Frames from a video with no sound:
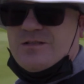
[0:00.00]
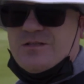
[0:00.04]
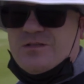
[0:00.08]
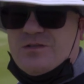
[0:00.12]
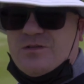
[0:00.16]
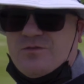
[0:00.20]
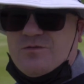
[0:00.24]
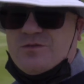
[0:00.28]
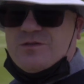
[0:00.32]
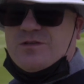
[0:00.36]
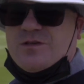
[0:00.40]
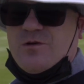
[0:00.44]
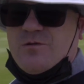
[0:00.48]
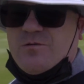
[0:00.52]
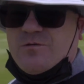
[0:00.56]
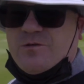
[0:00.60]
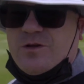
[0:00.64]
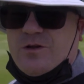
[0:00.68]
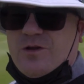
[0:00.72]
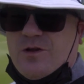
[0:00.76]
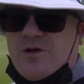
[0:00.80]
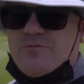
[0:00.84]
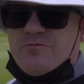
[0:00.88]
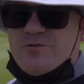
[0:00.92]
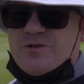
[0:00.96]
to do so. We've
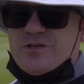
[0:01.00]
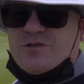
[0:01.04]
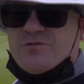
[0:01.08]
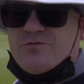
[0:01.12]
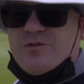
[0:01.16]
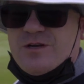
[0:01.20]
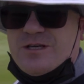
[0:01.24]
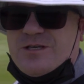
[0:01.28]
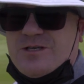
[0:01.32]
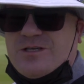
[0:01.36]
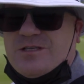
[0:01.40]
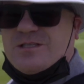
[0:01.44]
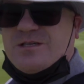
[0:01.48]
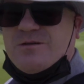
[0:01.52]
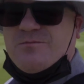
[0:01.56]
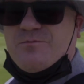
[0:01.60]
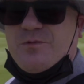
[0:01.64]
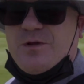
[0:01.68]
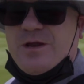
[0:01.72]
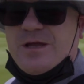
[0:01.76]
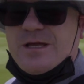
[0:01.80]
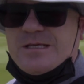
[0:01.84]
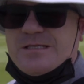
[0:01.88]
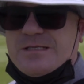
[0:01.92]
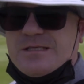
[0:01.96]
got a lot of restrictions in
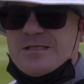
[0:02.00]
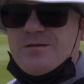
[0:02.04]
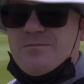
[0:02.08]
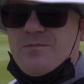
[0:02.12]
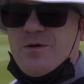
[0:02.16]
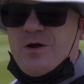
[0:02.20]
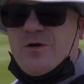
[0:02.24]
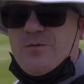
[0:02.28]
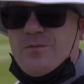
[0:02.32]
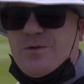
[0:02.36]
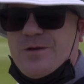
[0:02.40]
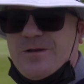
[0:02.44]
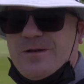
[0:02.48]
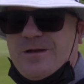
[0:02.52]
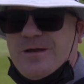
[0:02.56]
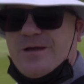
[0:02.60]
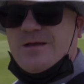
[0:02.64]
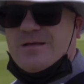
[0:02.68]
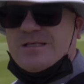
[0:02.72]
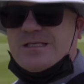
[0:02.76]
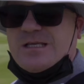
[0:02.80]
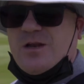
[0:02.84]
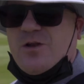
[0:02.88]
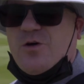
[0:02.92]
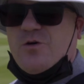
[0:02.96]
place at the moment.
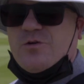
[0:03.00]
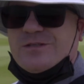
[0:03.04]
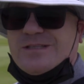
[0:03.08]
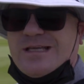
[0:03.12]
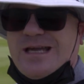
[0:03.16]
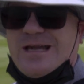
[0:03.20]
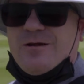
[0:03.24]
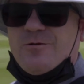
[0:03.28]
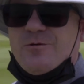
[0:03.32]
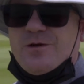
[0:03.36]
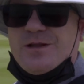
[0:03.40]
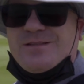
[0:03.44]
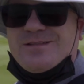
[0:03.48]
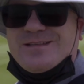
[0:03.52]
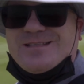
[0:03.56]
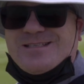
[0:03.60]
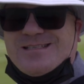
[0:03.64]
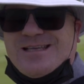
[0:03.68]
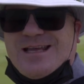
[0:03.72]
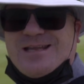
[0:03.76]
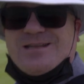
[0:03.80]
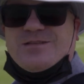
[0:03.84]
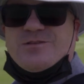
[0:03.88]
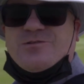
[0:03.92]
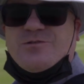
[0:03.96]
There's a lockdown in the
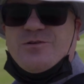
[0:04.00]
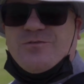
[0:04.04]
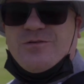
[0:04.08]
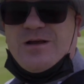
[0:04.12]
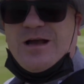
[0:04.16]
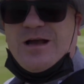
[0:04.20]
centre of